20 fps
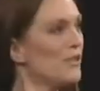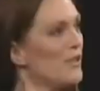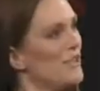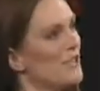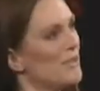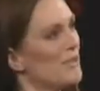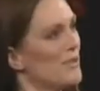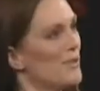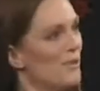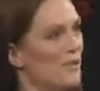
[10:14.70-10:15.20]

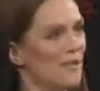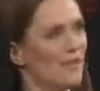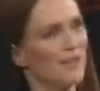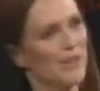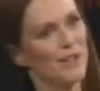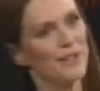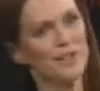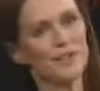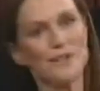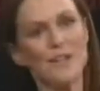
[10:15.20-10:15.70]
this movie, and then
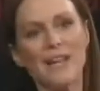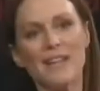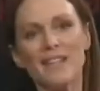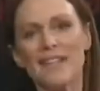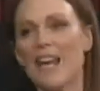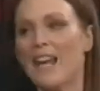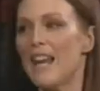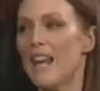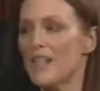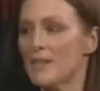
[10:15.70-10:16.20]
I'll do, and
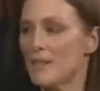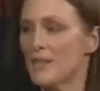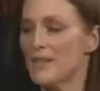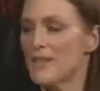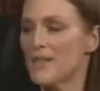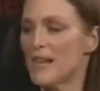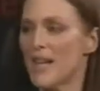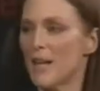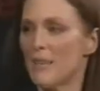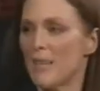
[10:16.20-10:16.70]
as we were
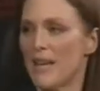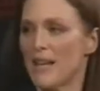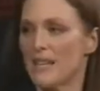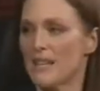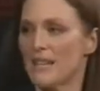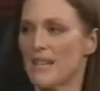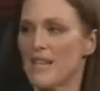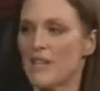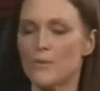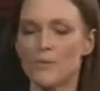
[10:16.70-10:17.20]
saying
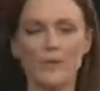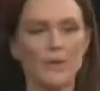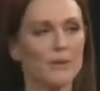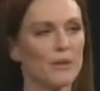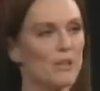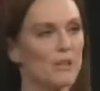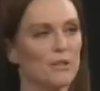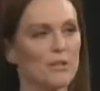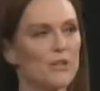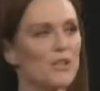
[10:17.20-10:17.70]
backstage when they were
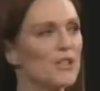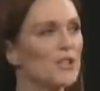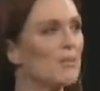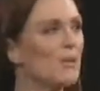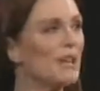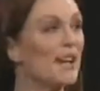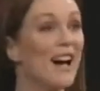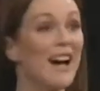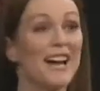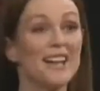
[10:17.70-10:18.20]
introducing
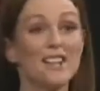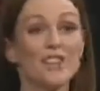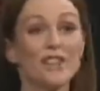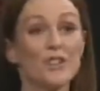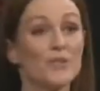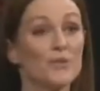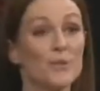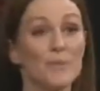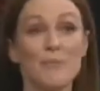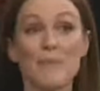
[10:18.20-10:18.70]
me, I
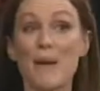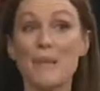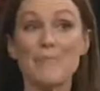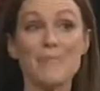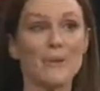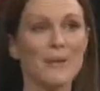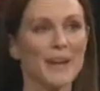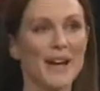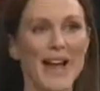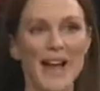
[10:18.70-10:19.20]
couldn't
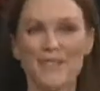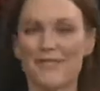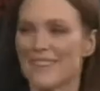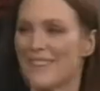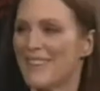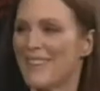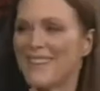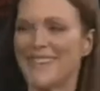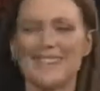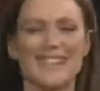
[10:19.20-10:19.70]
remember half of the
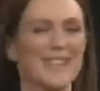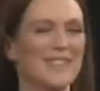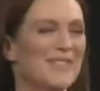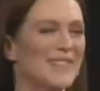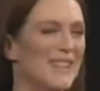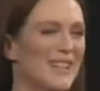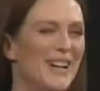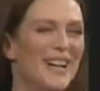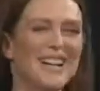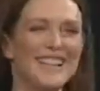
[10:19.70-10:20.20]
things they were
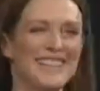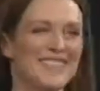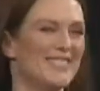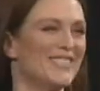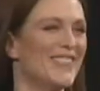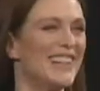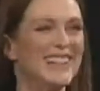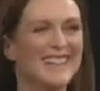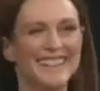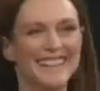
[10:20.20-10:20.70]
talking
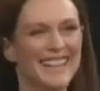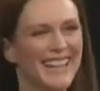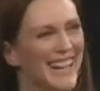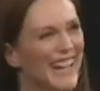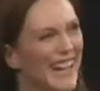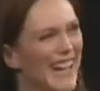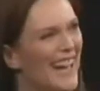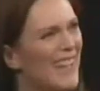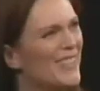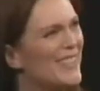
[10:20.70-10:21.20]
about.
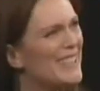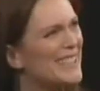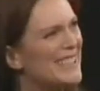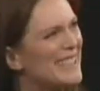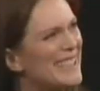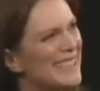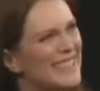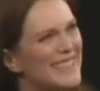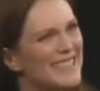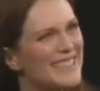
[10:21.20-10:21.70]
I'm like, did
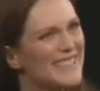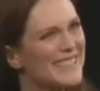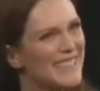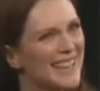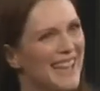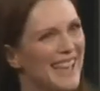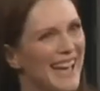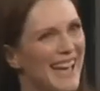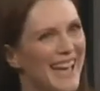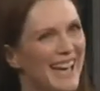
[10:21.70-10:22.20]
I do
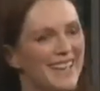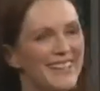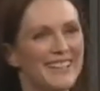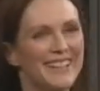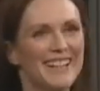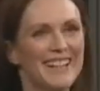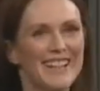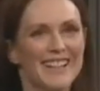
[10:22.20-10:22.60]
that? Or,